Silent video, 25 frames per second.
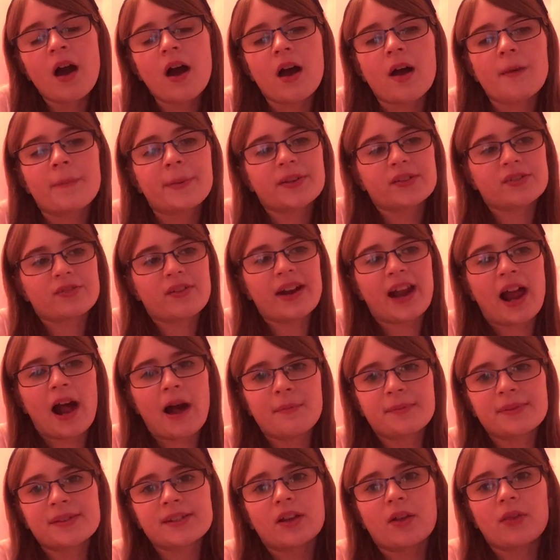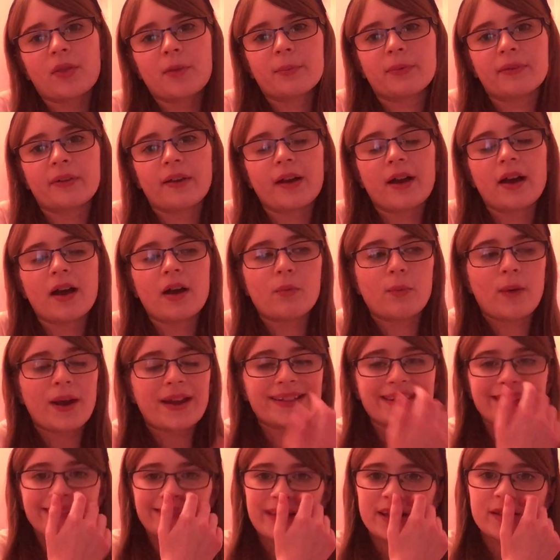Uh, because right now I'm still on the uh,
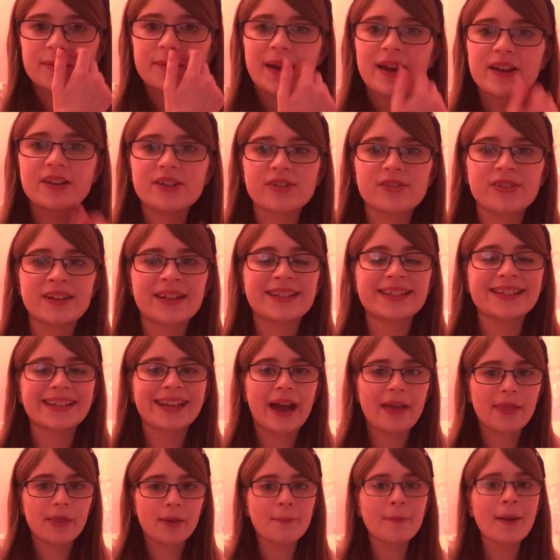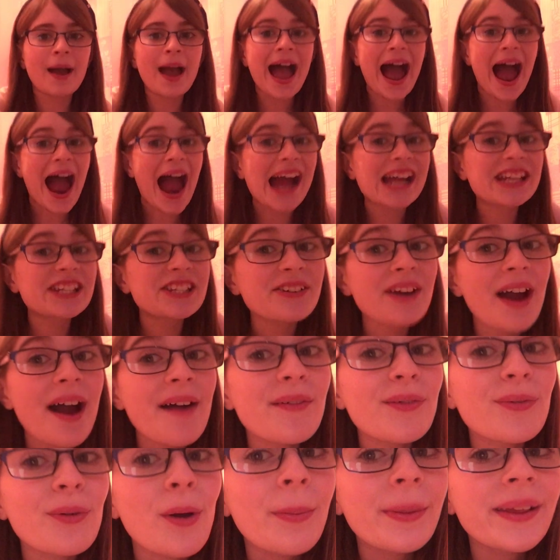waiting list, but I do need to get them. I do
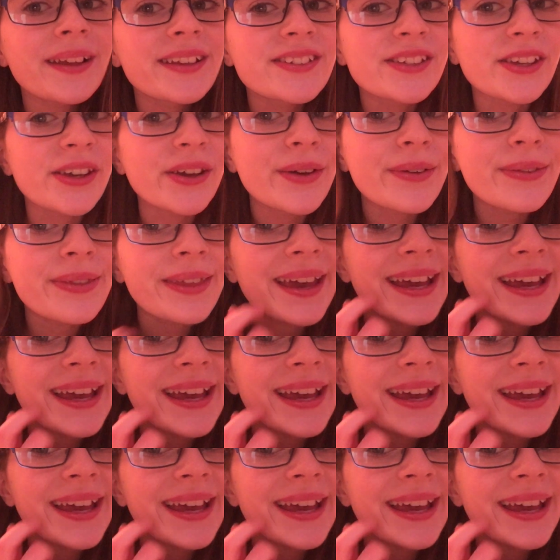have a rubbly tooth.